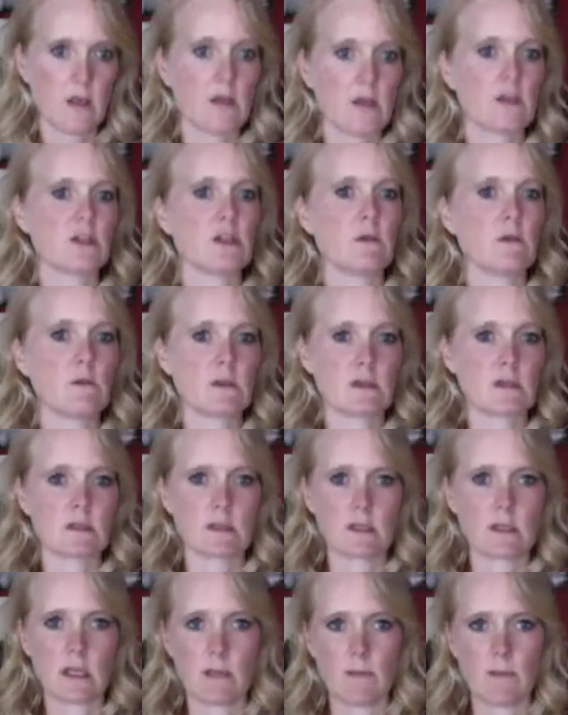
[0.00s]
She was
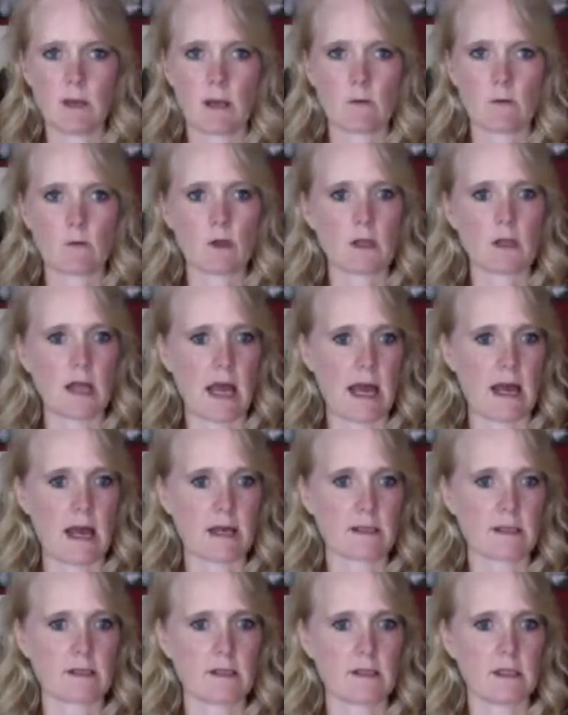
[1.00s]
sleeping and
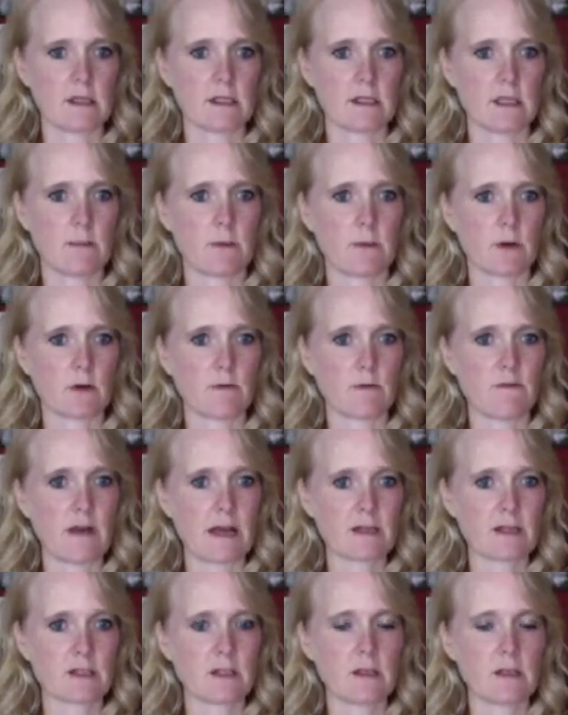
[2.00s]
relaxed in a typical
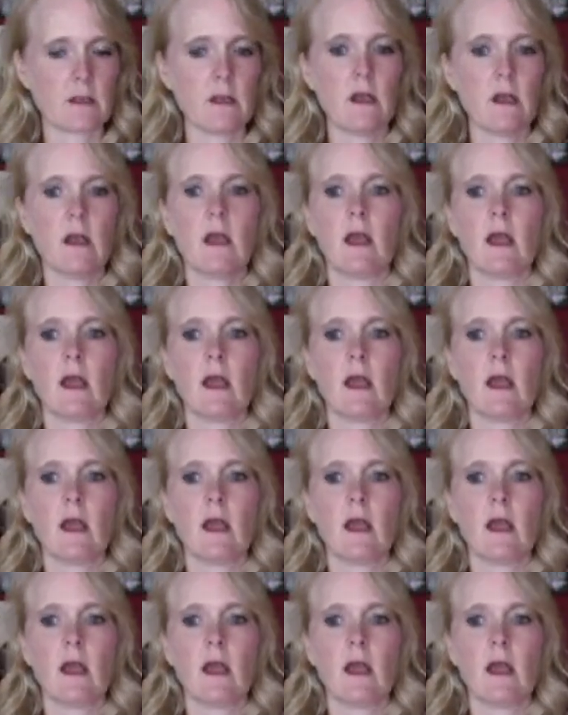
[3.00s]
fashion,